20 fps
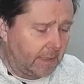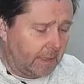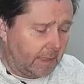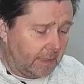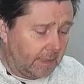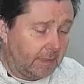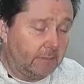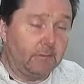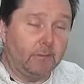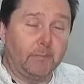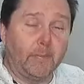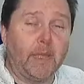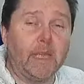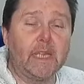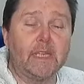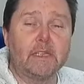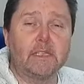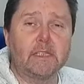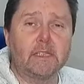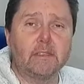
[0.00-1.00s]
There were
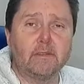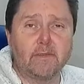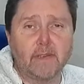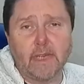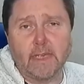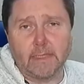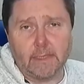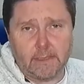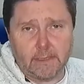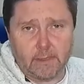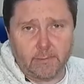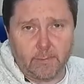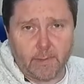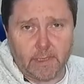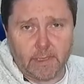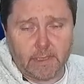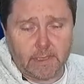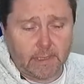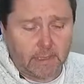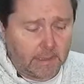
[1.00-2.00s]
peaks and valleys,
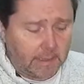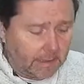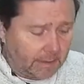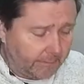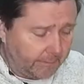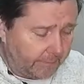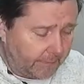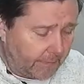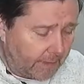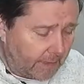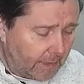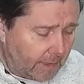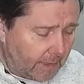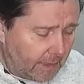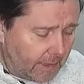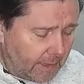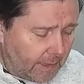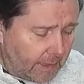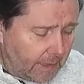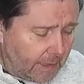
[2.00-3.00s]
basically.
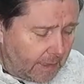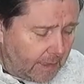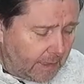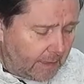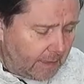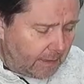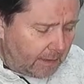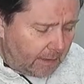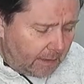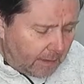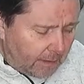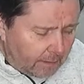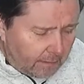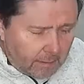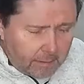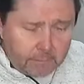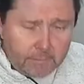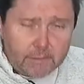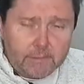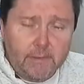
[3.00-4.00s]
And
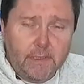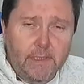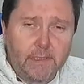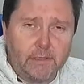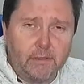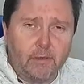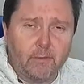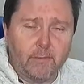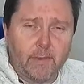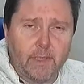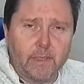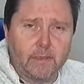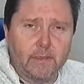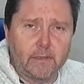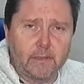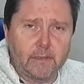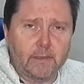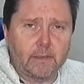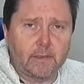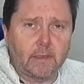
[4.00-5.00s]
I was really shocked
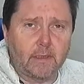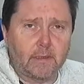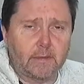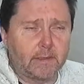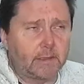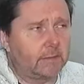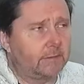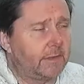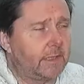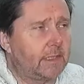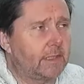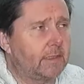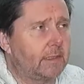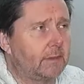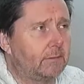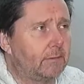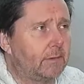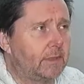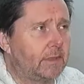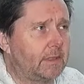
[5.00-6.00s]
because I just
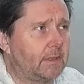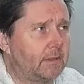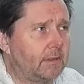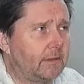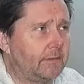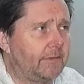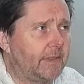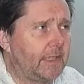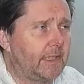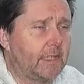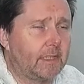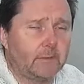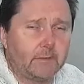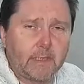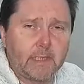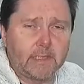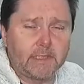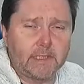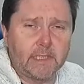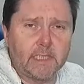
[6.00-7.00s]
recently watched a video
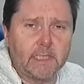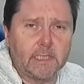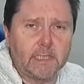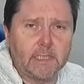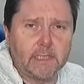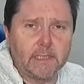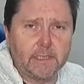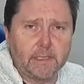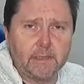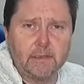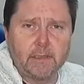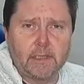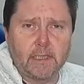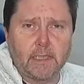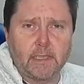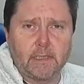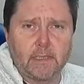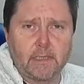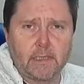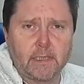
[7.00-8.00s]
where Jay-Z 2
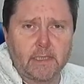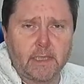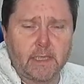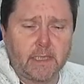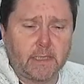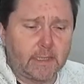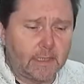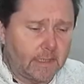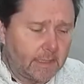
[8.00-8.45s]
Cents said,